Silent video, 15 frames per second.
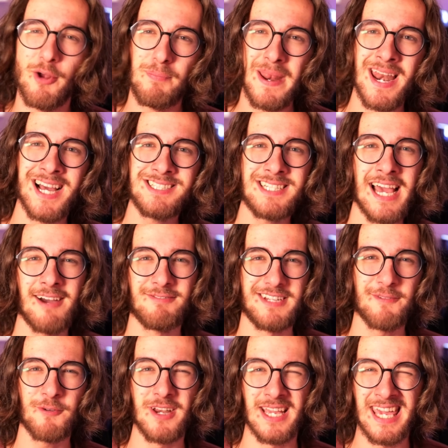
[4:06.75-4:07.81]
would be nice to have
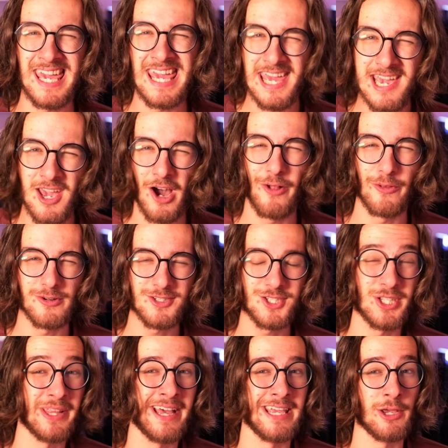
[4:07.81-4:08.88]
different key colors
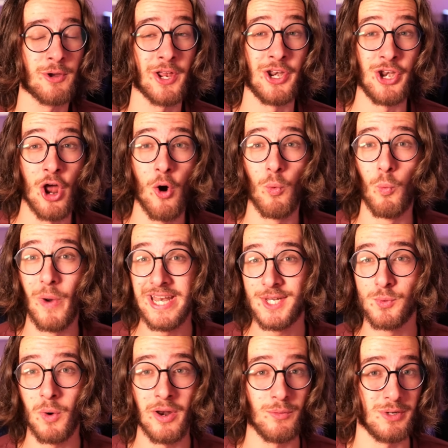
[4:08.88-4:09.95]
so that you could know
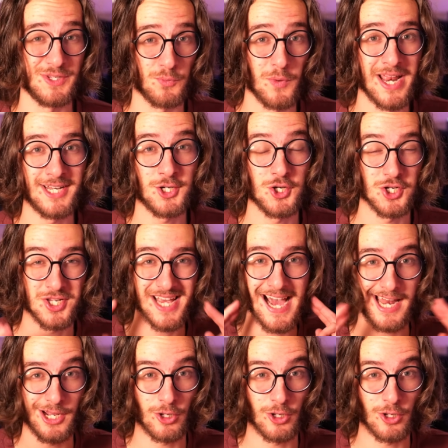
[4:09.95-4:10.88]
which one was which just at a